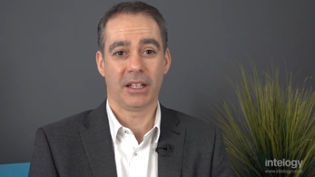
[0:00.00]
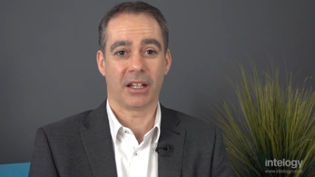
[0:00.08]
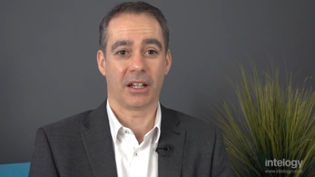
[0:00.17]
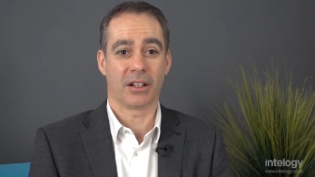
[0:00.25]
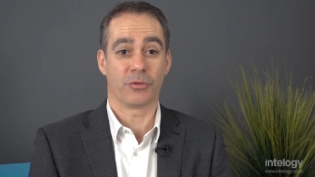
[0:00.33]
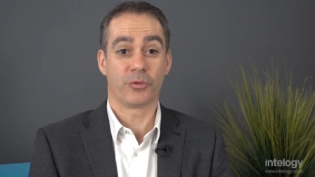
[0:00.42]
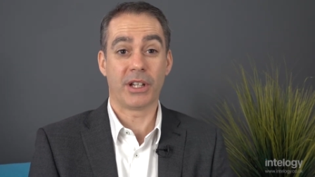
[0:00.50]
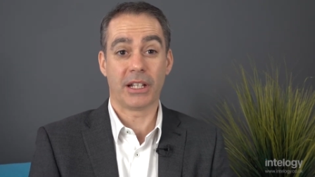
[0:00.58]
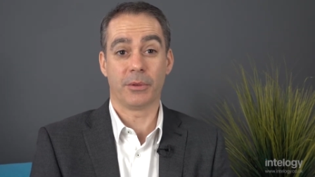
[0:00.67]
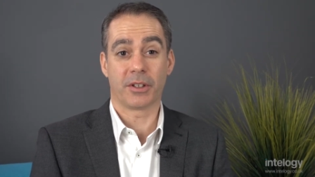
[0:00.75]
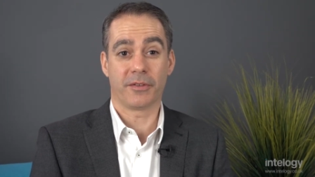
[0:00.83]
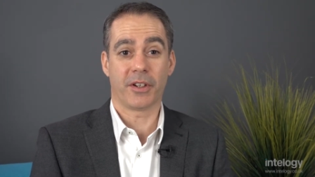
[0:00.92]
uh, really
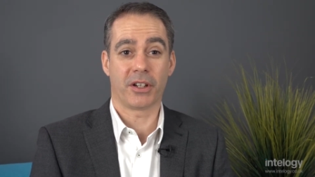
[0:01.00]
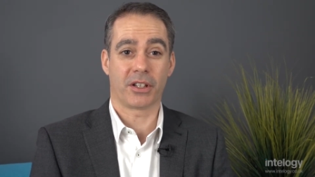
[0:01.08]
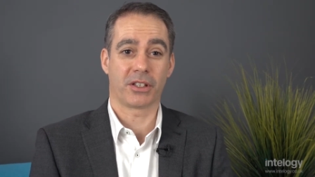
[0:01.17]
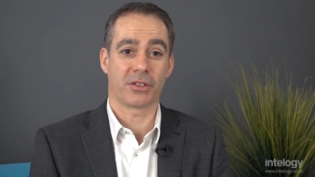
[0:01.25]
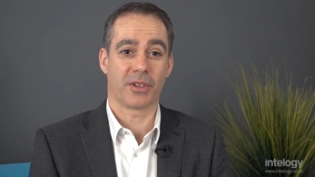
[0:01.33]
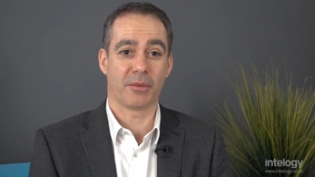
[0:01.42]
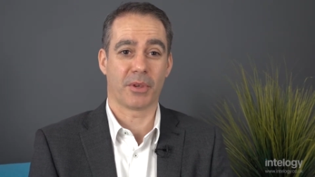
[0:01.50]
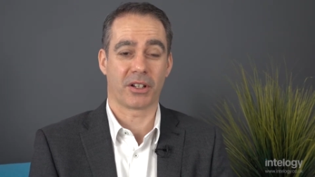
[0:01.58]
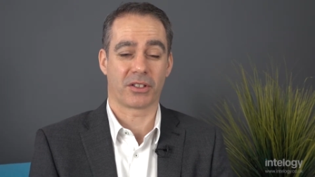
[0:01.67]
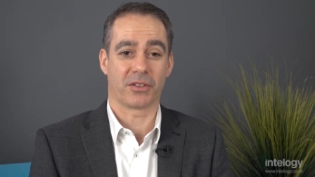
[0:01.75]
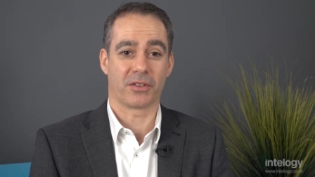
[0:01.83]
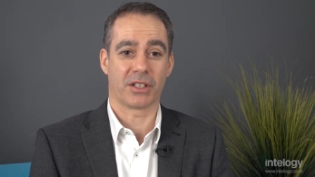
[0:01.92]
with a focus around
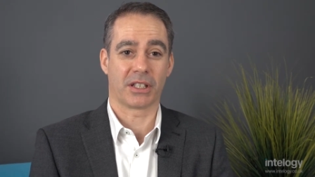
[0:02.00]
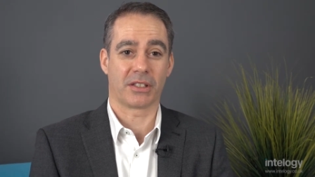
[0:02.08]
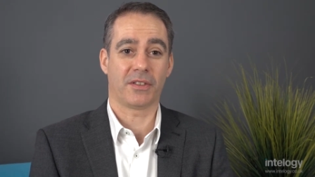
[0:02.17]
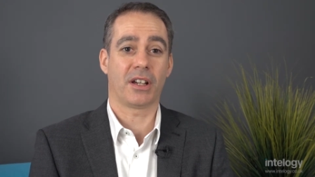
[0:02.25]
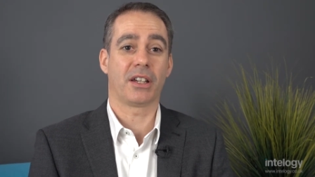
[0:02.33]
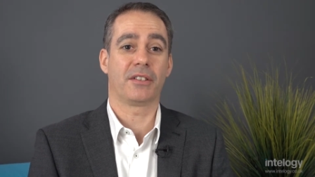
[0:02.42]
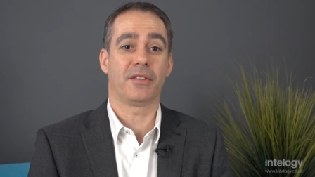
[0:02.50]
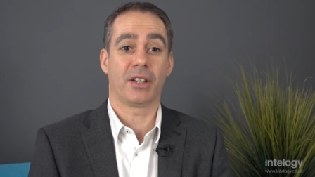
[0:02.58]
Microsoft 365